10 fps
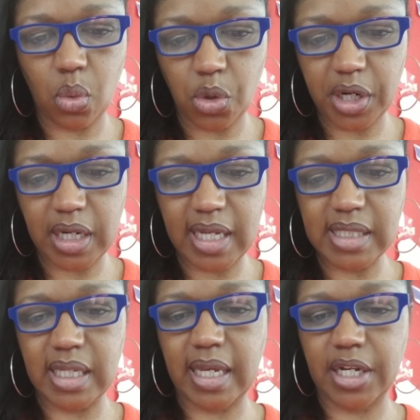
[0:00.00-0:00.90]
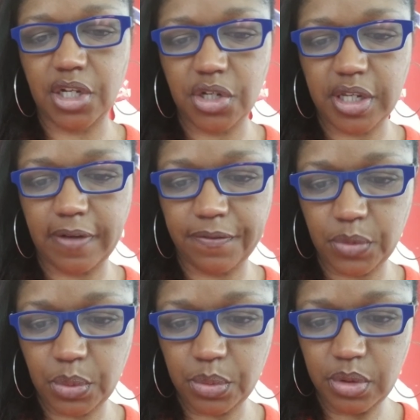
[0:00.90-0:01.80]
organizing, and cooking
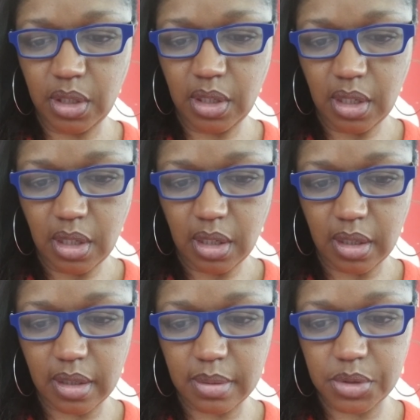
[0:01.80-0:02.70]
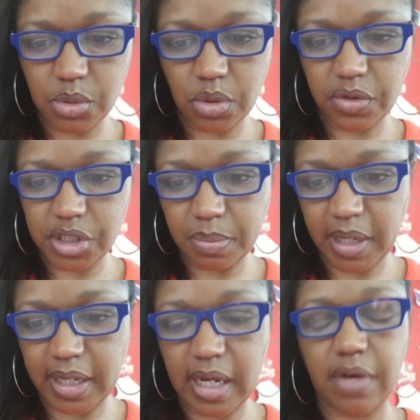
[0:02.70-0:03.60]
food storage,
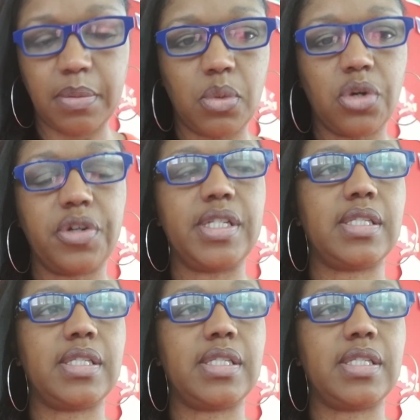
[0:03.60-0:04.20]
by Karen Morris.